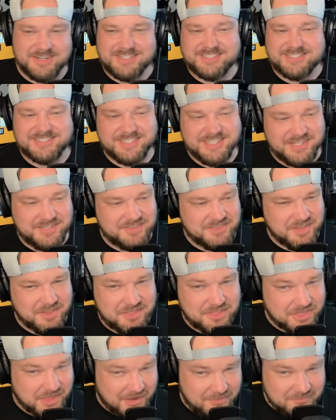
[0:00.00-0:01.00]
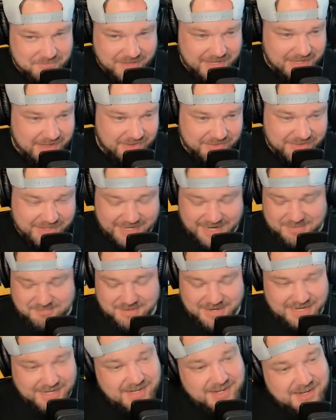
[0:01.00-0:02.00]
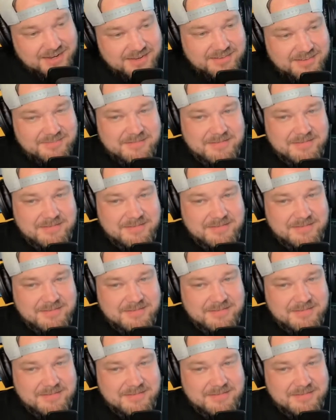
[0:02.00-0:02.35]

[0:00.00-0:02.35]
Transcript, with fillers: it's the the thumbnail that I make